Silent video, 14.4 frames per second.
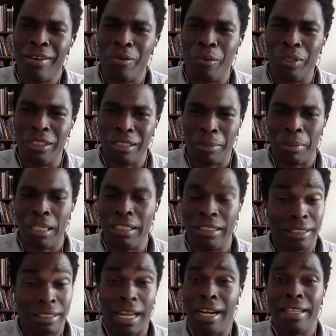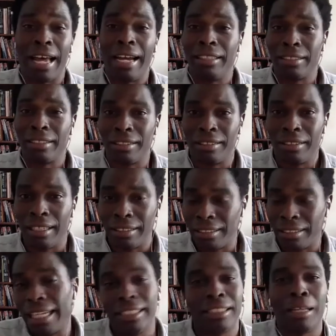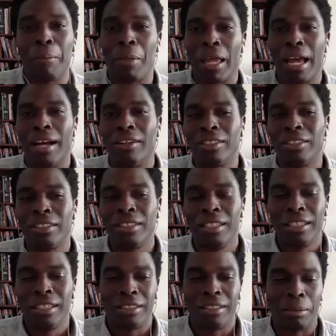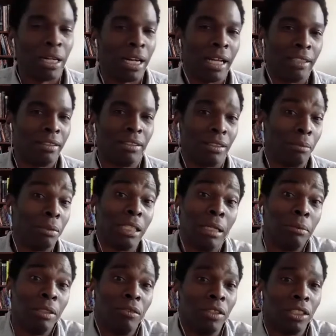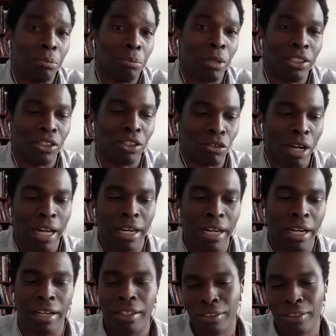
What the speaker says: when something is decided that it's saying something else, something that sometimes even is a surprise to the writer.